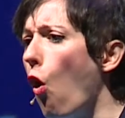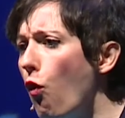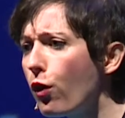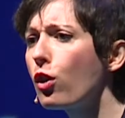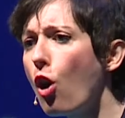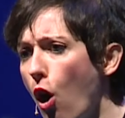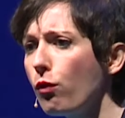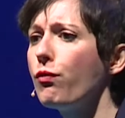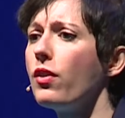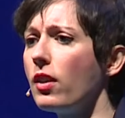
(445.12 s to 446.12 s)

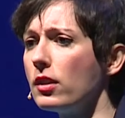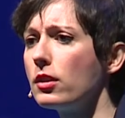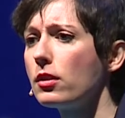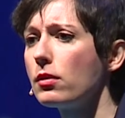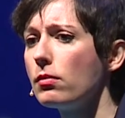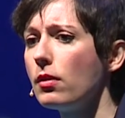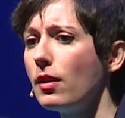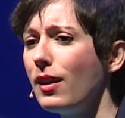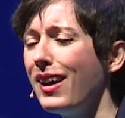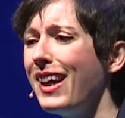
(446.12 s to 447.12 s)
overconfidence
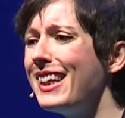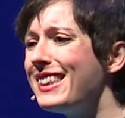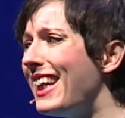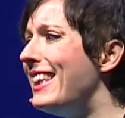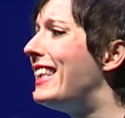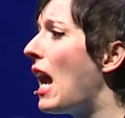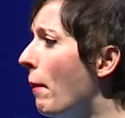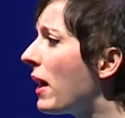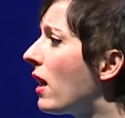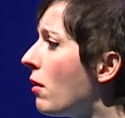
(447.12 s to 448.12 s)
is
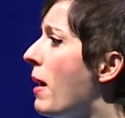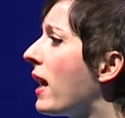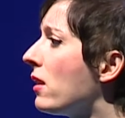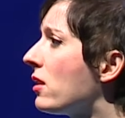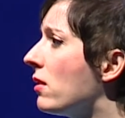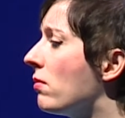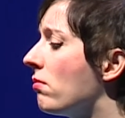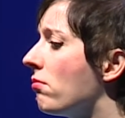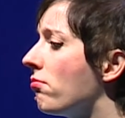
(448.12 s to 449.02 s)
endemic in medicine.